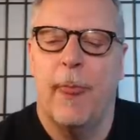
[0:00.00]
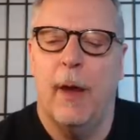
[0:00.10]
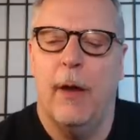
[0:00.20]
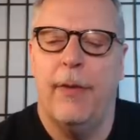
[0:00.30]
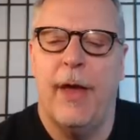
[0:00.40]

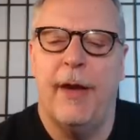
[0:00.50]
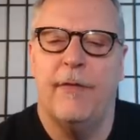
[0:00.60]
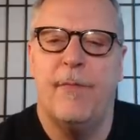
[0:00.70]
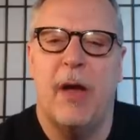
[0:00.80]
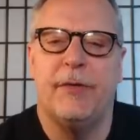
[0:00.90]
that
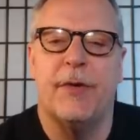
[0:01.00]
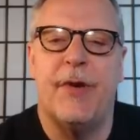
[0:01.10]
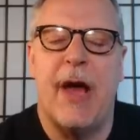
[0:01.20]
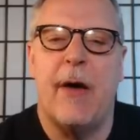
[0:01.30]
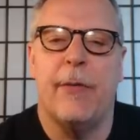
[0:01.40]
have melted
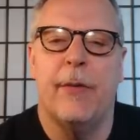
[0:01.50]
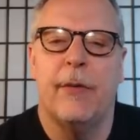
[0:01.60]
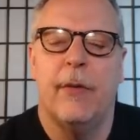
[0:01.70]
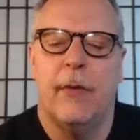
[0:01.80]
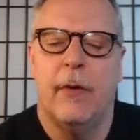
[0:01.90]
down
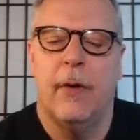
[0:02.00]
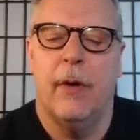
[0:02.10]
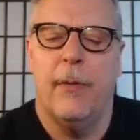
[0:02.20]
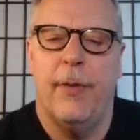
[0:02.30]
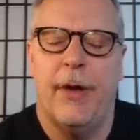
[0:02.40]

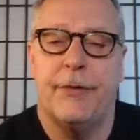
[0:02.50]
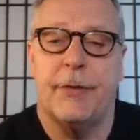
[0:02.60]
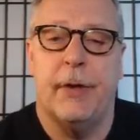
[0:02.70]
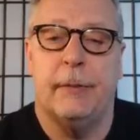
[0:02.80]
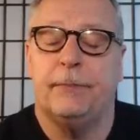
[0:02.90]

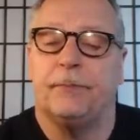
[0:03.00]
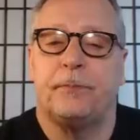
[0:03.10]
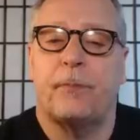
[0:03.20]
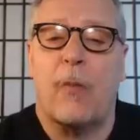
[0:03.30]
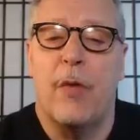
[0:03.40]
that
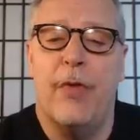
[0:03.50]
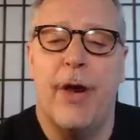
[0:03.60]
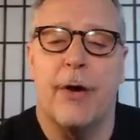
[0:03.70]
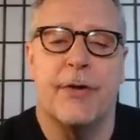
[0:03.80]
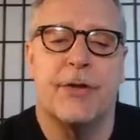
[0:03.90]
they
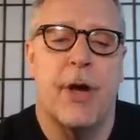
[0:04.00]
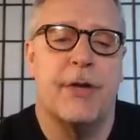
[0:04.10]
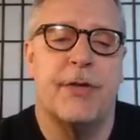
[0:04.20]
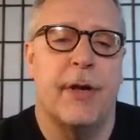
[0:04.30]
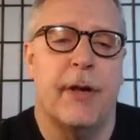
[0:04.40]
aren't
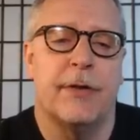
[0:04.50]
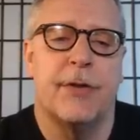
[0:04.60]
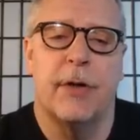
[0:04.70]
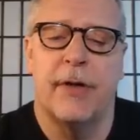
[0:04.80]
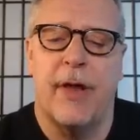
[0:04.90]
discussing? And
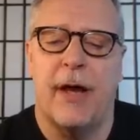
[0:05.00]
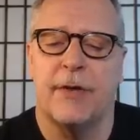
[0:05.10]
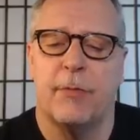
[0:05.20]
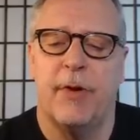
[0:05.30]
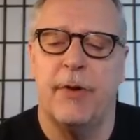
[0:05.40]
certainly that
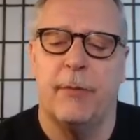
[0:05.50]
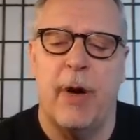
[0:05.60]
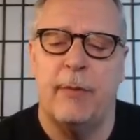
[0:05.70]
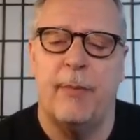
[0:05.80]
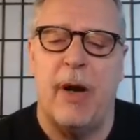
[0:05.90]
is within the
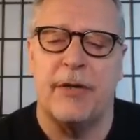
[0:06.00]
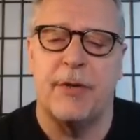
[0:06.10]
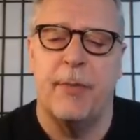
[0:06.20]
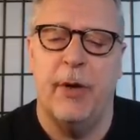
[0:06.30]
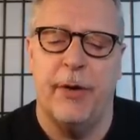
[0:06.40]
realm of
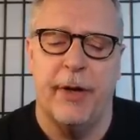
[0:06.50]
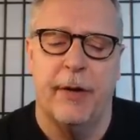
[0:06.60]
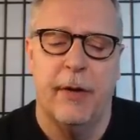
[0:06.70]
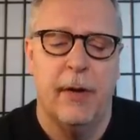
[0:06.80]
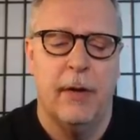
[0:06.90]
possibility.
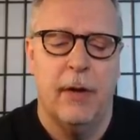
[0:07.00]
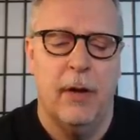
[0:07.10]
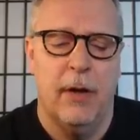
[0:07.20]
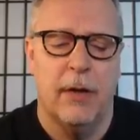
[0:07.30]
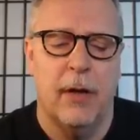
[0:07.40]

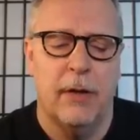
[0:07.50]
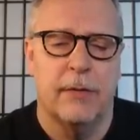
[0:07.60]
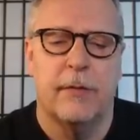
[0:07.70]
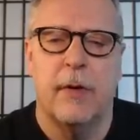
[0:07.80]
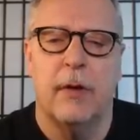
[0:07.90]
A
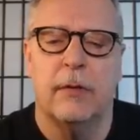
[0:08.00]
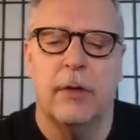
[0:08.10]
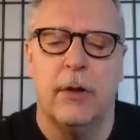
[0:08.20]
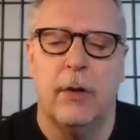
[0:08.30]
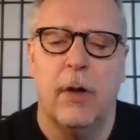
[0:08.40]

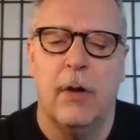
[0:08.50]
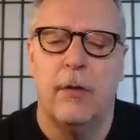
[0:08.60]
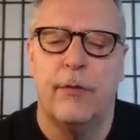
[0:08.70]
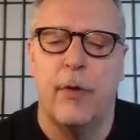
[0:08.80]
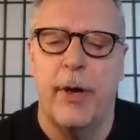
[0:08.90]
little
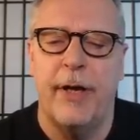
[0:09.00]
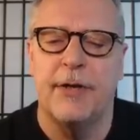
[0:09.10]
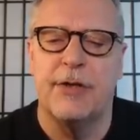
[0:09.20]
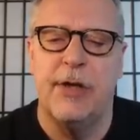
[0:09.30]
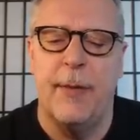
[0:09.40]

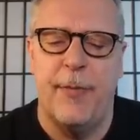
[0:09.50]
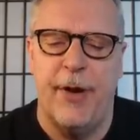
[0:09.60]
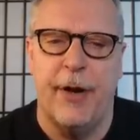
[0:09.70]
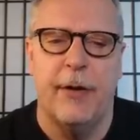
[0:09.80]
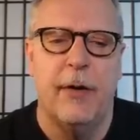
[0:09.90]
Freudian slip
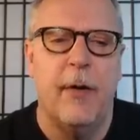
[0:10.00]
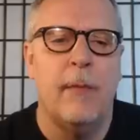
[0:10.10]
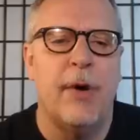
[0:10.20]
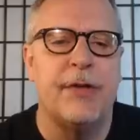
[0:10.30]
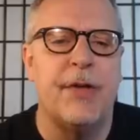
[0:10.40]
there.
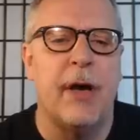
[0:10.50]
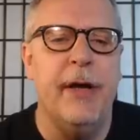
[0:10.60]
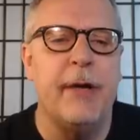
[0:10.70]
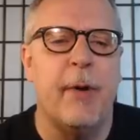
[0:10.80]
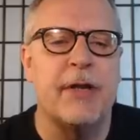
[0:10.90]
But
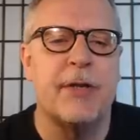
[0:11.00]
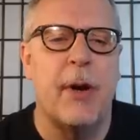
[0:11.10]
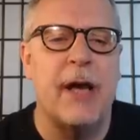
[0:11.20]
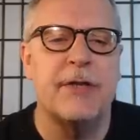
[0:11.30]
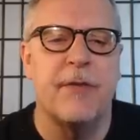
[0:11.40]
anyway, so
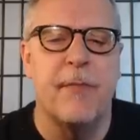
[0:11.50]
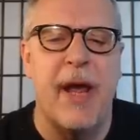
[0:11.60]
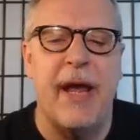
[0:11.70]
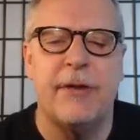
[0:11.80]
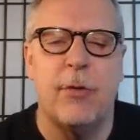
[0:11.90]
as of
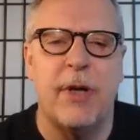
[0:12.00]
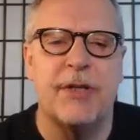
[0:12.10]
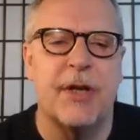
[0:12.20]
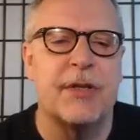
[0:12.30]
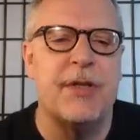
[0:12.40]
May
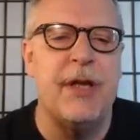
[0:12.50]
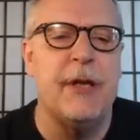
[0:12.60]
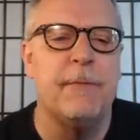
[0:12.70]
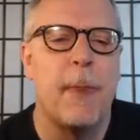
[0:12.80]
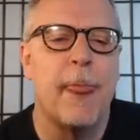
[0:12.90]

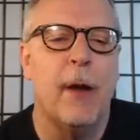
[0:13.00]
2016,